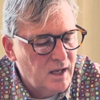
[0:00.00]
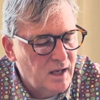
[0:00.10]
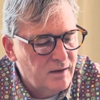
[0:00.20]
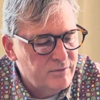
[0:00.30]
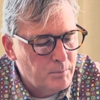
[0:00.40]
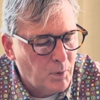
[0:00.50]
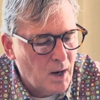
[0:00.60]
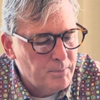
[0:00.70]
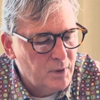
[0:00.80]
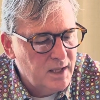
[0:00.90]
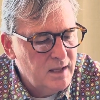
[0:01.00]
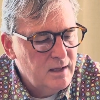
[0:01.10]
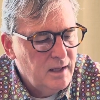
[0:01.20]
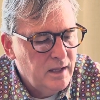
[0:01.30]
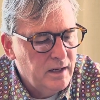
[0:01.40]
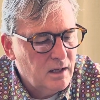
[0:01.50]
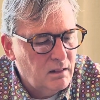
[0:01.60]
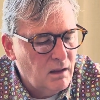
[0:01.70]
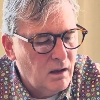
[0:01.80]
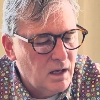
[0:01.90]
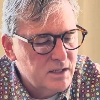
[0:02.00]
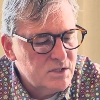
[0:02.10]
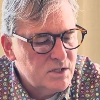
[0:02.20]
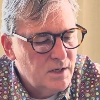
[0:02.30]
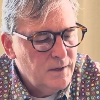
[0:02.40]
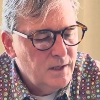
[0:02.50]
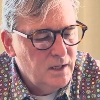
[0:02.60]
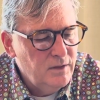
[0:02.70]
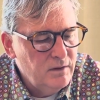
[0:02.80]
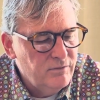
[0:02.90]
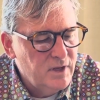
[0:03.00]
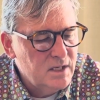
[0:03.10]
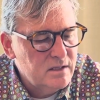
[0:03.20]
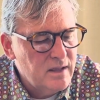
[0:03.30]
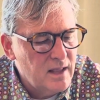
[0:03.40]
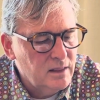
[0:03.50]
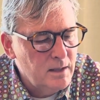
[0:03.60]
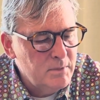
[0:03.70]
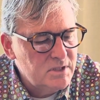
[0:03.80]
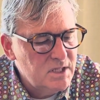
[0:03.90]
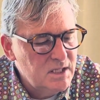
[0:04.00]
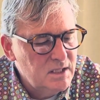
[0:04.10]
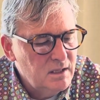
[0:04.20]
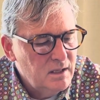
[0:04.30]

of the property in a clause in the event that limiting